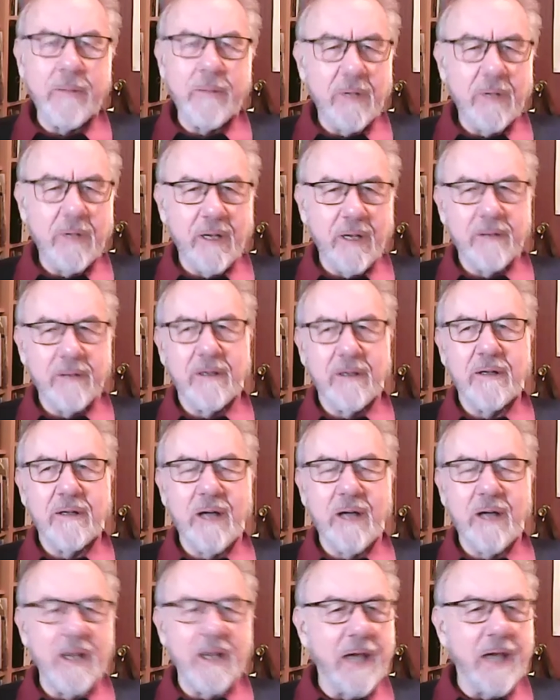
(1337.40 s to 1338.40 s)
uh,
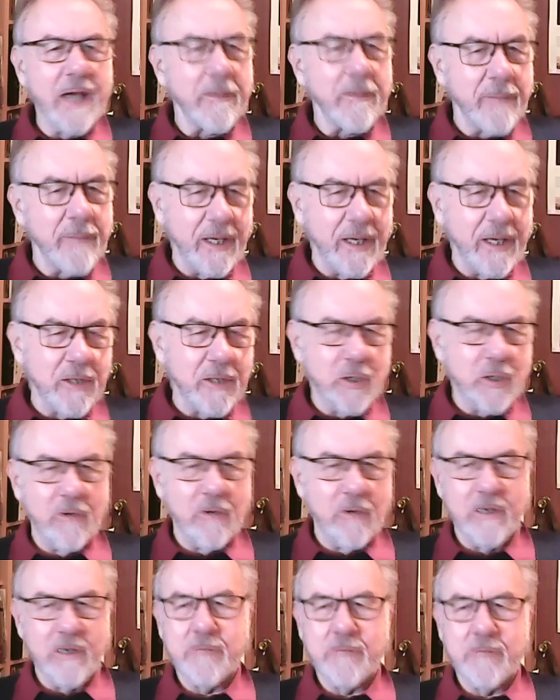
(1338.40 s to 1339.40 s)
I like being a
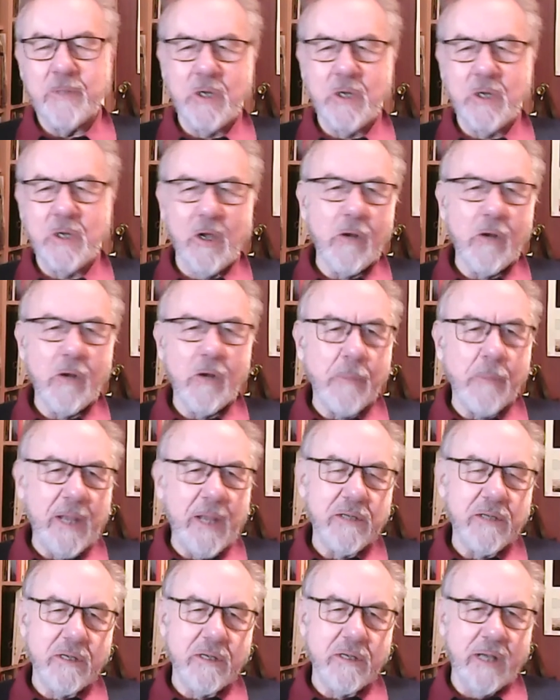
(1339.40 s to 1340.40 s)
tourist, but you go to
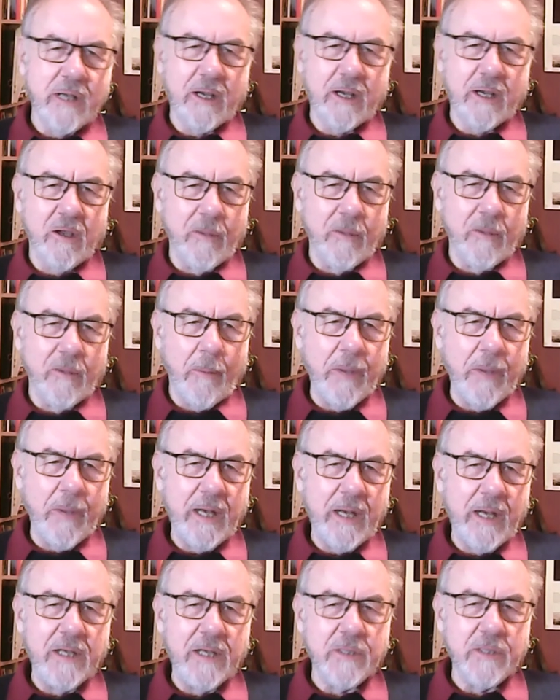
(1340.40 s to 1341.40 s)
places like Coober
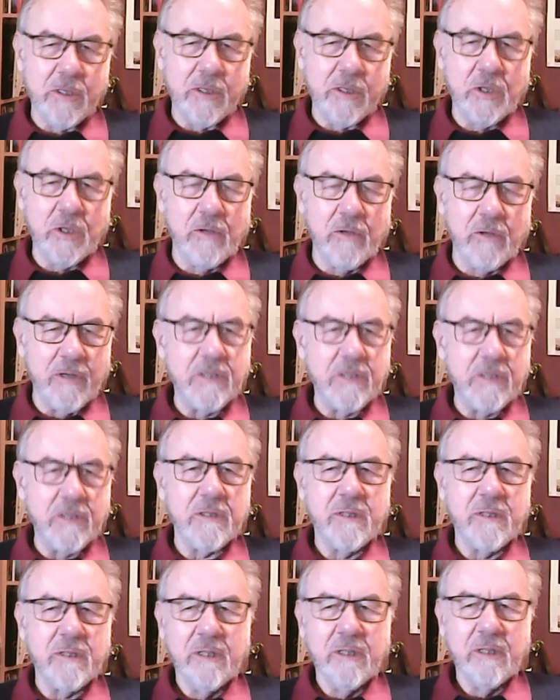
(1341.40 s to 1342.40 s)
Pedy as a tourist,
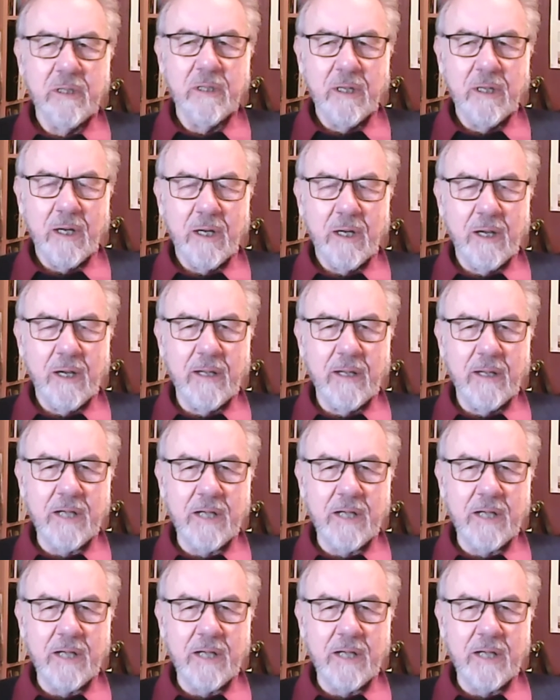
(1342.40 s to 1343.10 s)
mm. and that's